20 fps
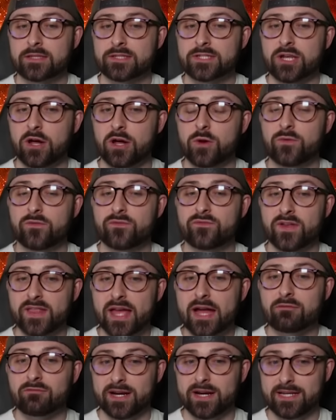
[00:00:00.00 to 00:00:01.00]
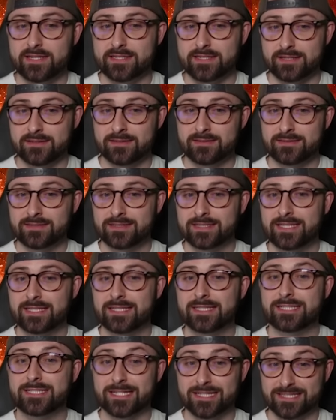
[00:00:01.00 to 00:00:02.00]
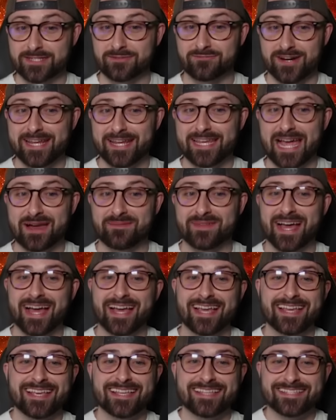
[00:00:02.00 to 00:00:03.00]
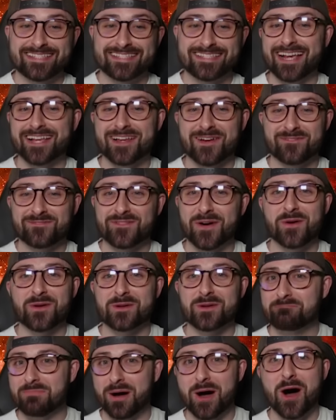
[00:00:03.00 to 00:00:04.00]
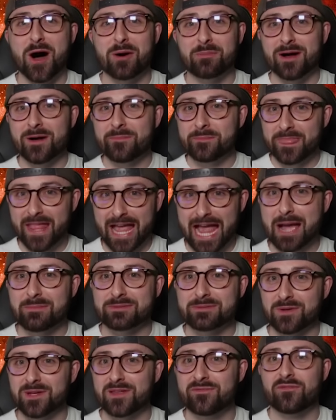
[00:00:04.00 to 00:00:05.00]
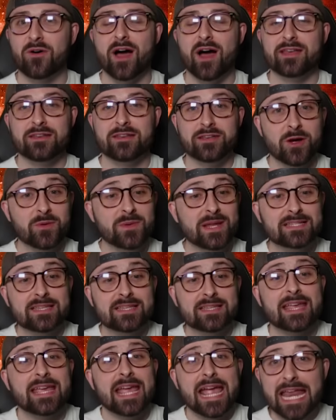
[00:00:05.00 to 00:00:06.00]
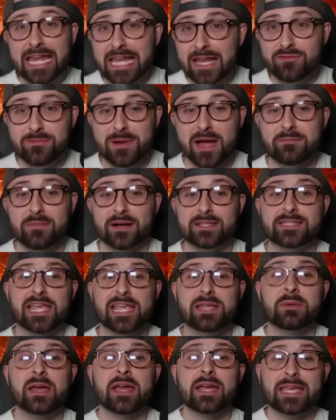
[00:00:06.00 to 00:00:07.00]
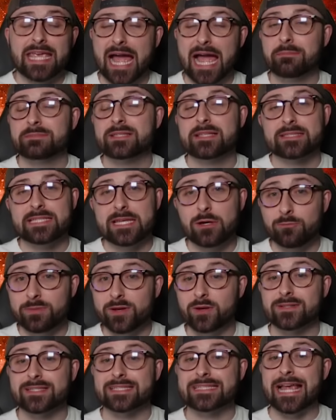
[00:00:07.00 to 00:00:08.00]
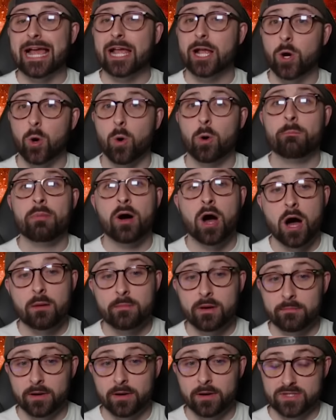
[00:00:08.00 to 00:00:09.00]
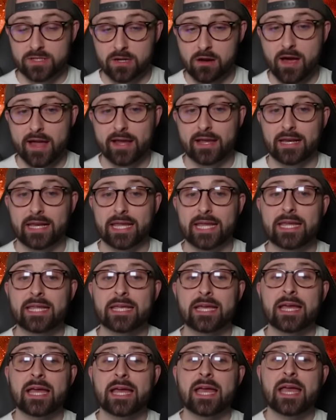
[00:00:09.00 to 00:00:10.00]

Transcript: So for that reason, just to recap that, Saka, Foden, Palmer, absolutely fine. No need to take any of them out of my team. Captaincy will be on Saka or Palmer most likely.